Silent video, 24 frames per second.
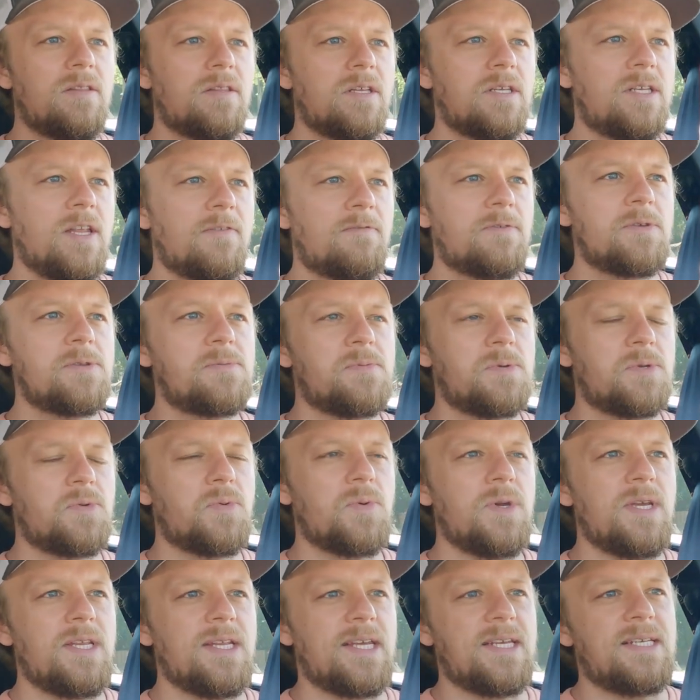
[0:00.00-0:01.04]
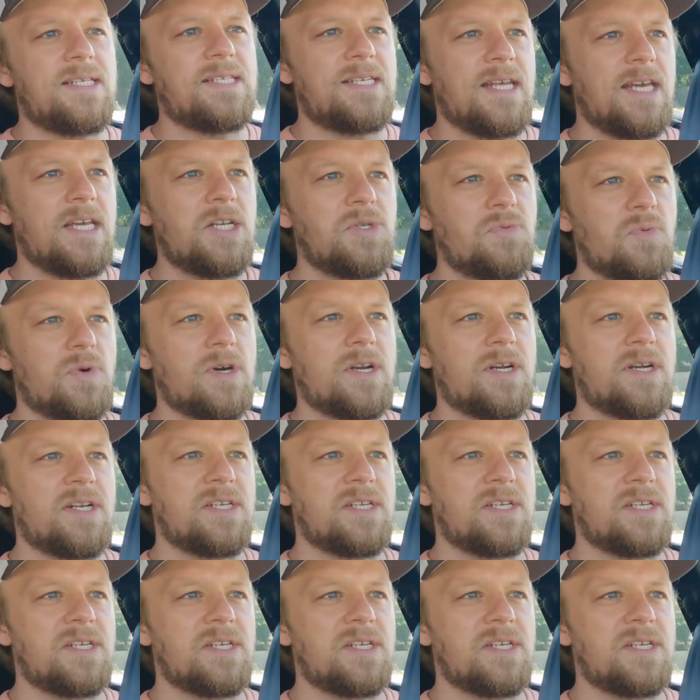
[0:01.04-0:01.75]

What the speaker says: the difference between a stage 1